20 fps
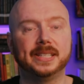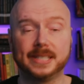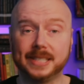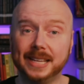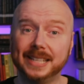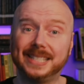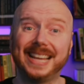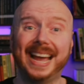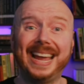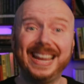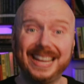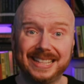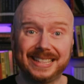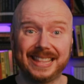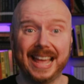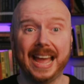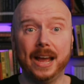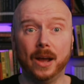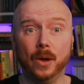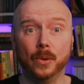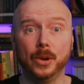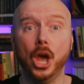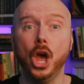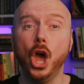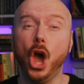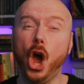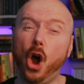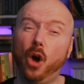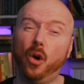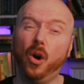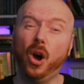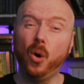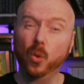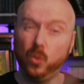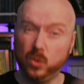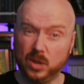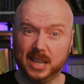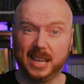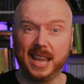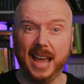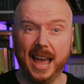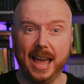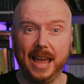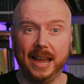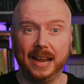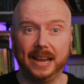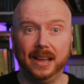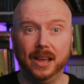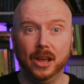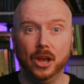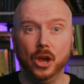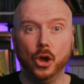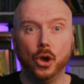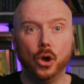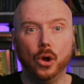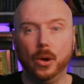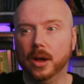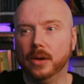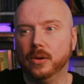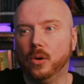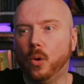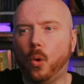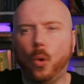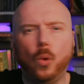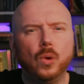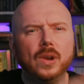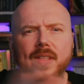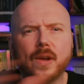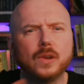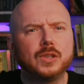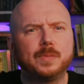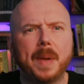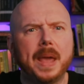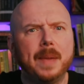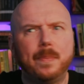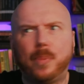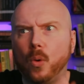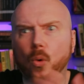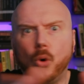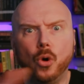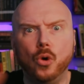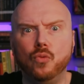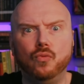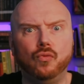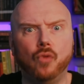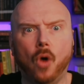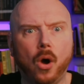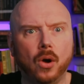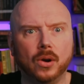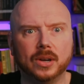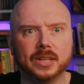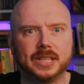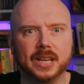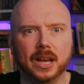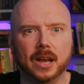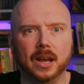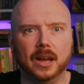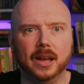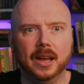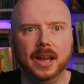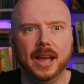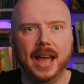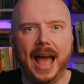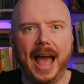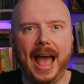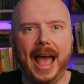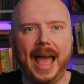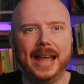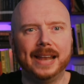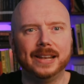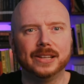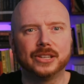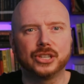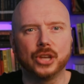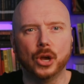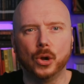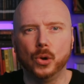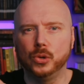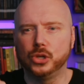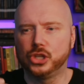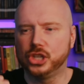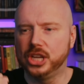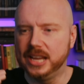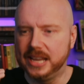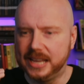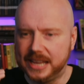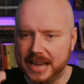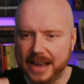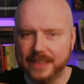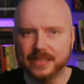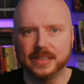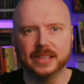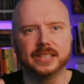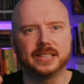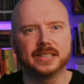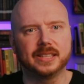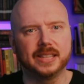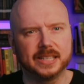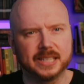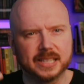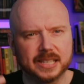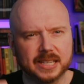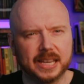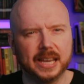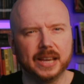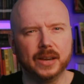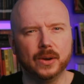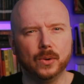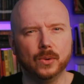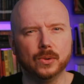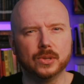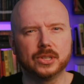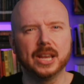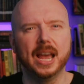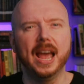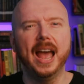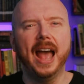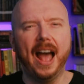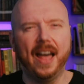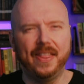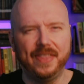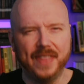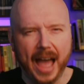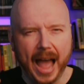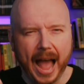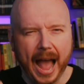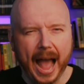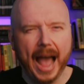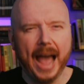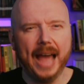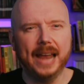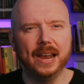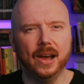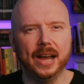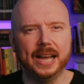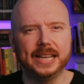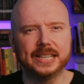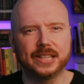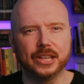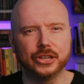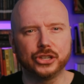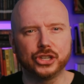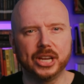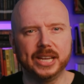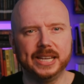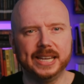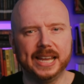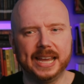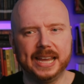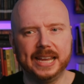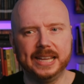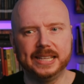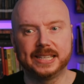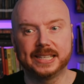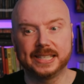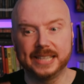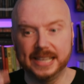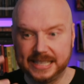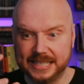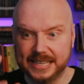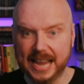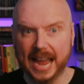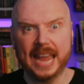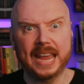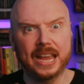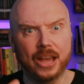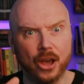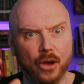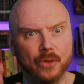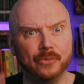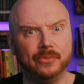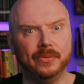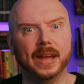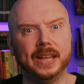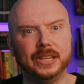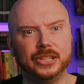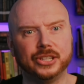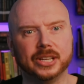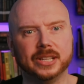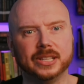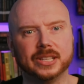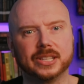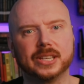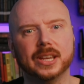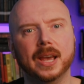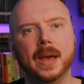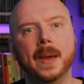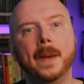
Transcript: to take down her old gang, uh, all of those people who wronged her. And so she gathers the skills and the allies that she needs to take her vengeance.